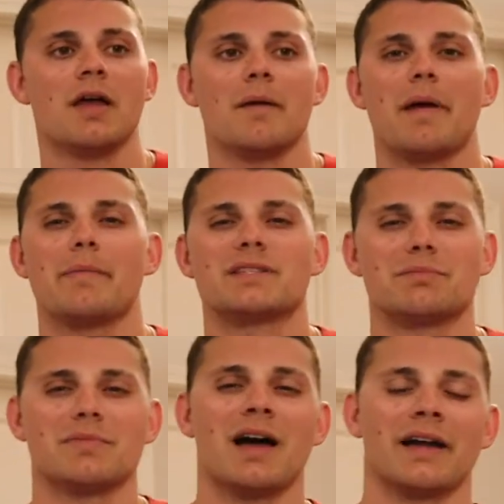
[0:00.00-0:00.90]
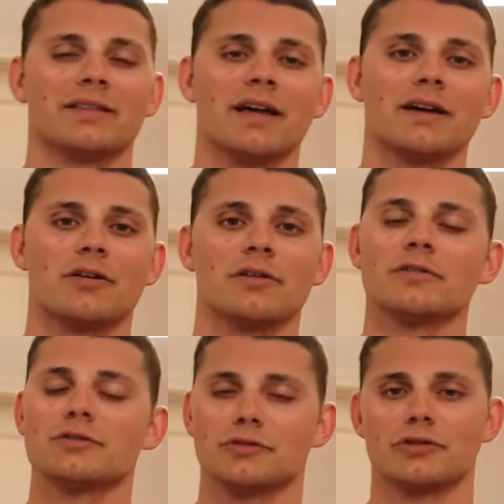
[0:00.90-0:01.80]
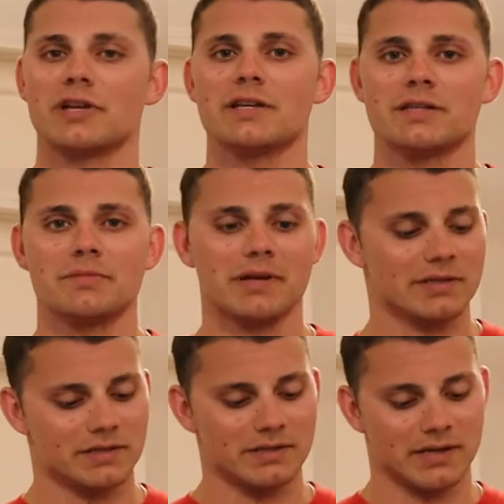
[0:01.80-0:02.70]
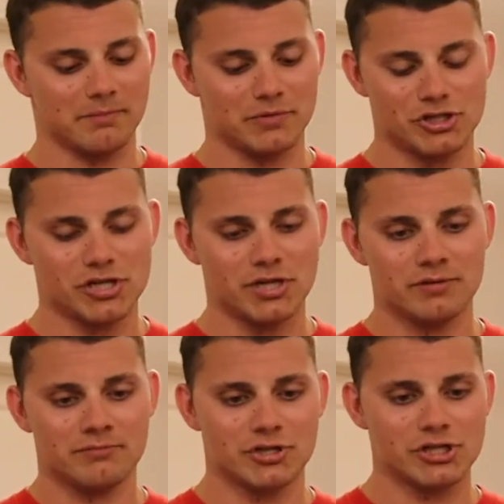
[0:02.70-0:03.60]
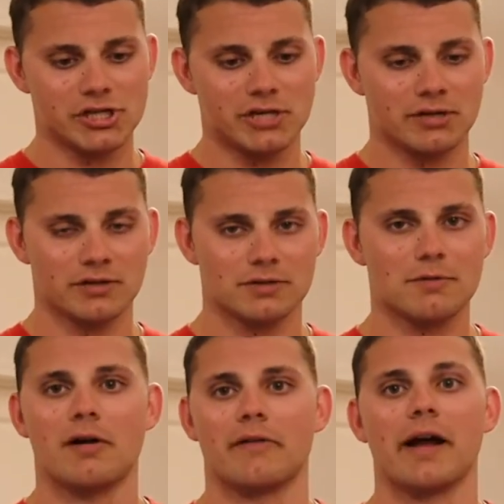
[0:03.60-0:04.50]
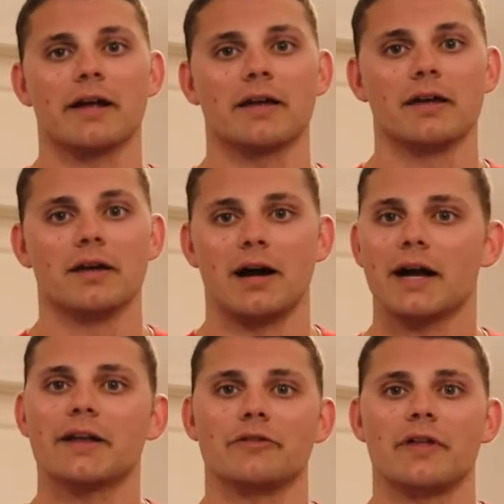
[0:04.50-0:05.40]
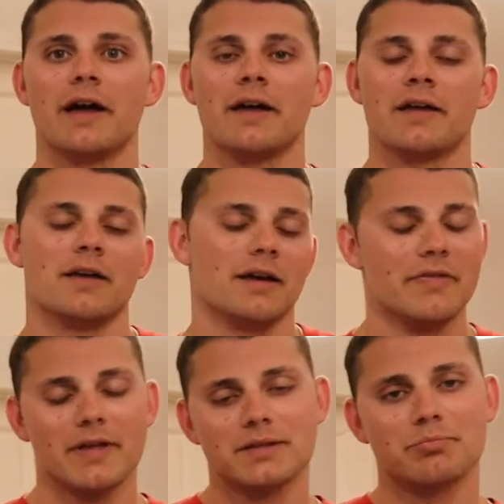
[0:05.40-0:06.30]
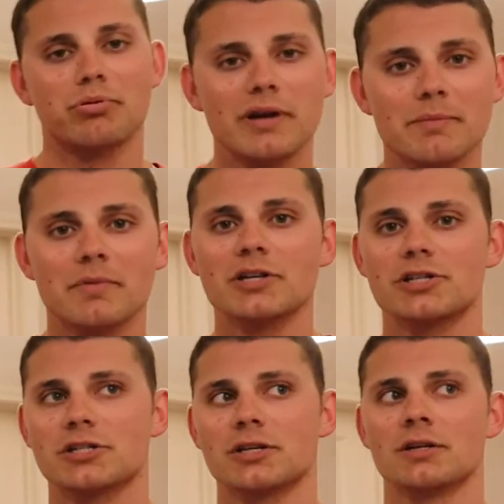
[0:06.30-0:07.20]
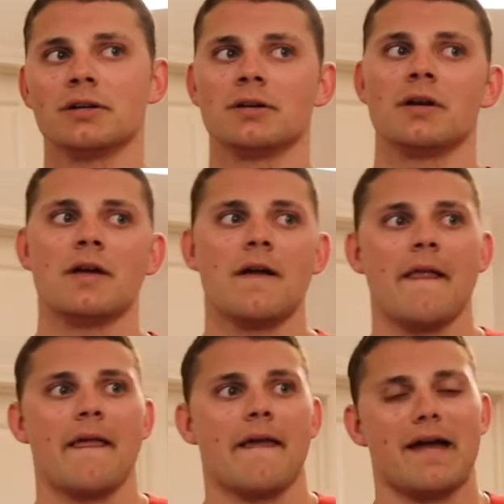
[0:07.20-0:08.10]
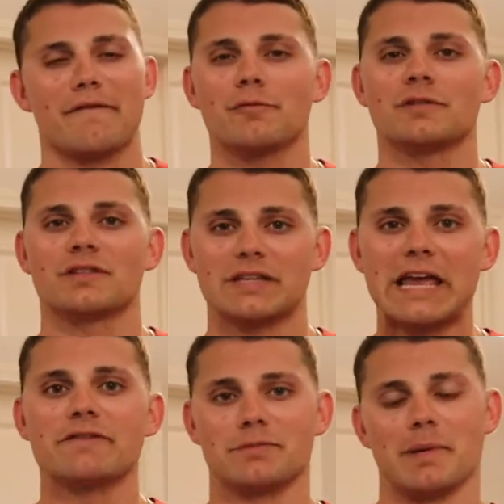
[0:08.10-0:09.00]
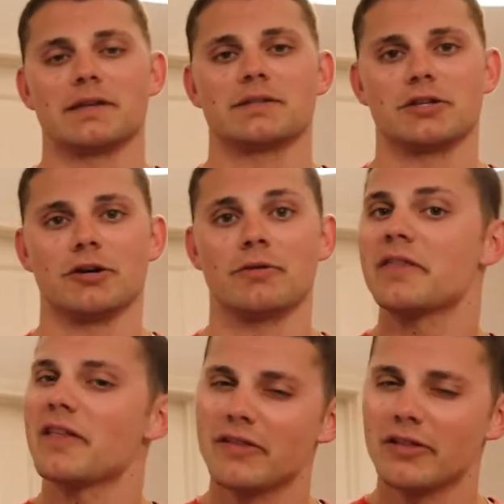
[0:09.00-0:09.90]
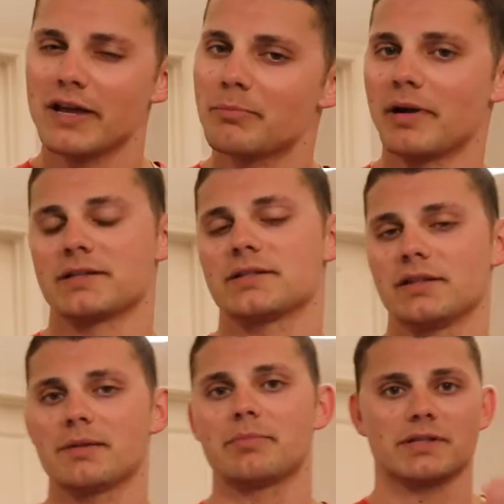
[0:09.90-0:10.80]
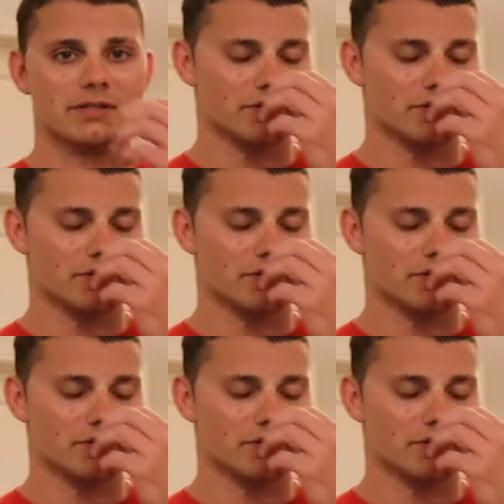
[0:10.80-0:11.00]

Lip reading: maybe some lying leg curls. Those are easy because it's like machine, squat rack. I can do that. And that's pretty much everyone's safe space, And then the leg press